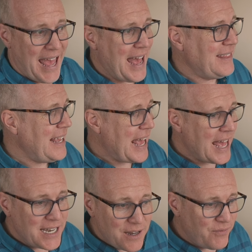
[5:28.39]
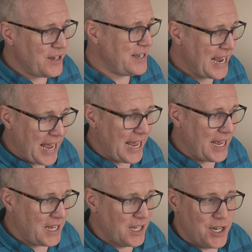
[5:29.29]
At the end of the
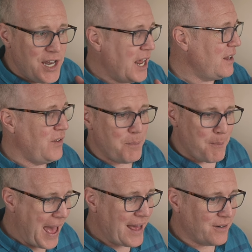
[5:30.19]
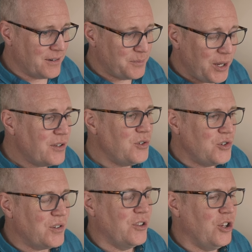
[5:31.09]
day, none of it matters because you're
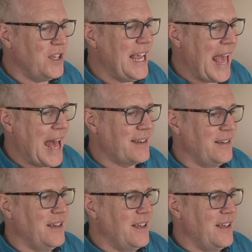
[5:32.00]
just looking at